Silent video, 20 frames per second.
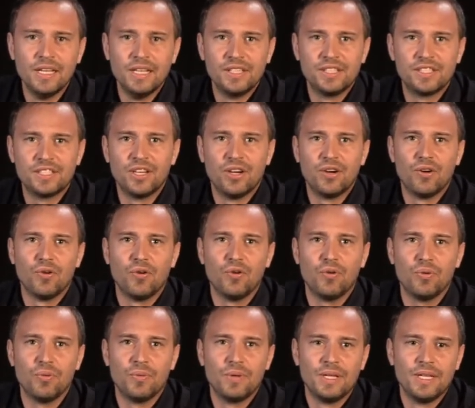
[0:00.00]

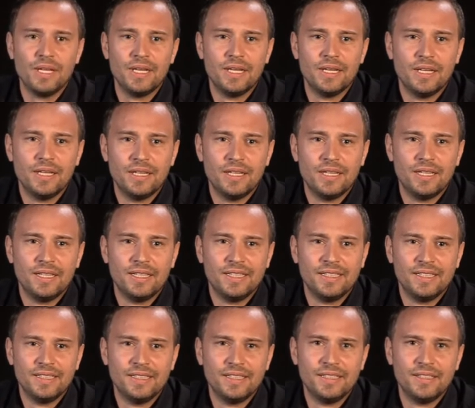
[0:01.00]
So,
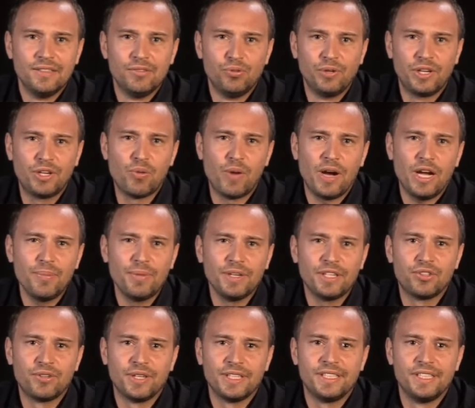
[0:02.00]

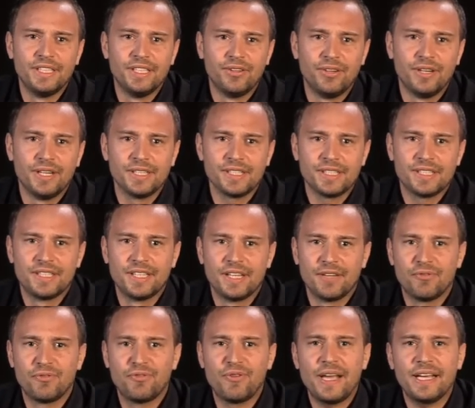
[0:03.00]
requirement criteria that
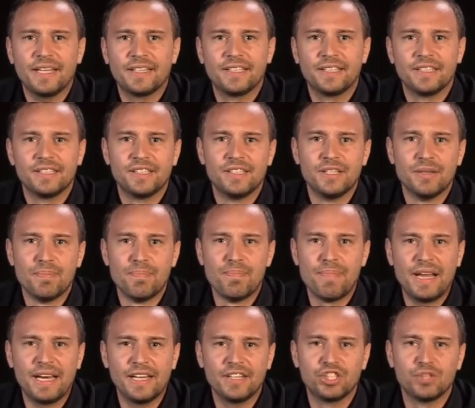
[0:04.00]
affect the
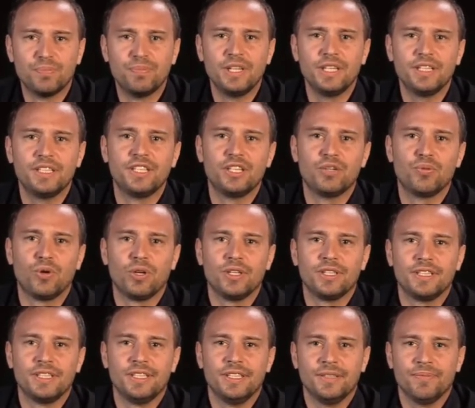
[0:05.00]
manageability
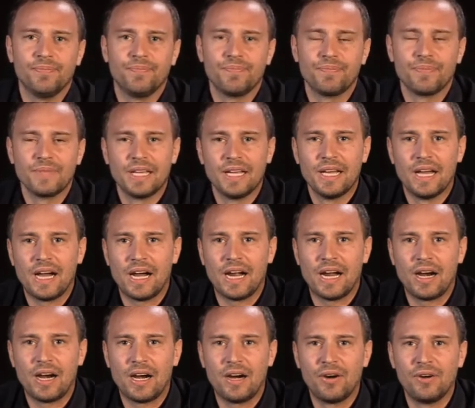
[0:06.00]
quality
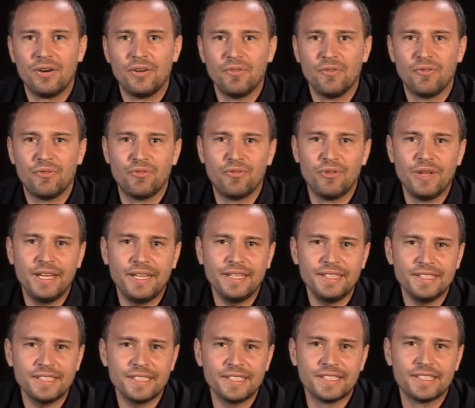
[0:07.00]
are
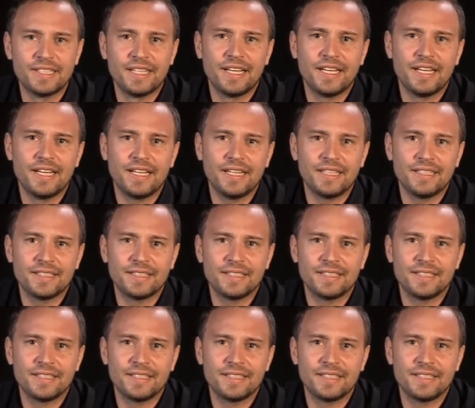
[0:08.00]
things that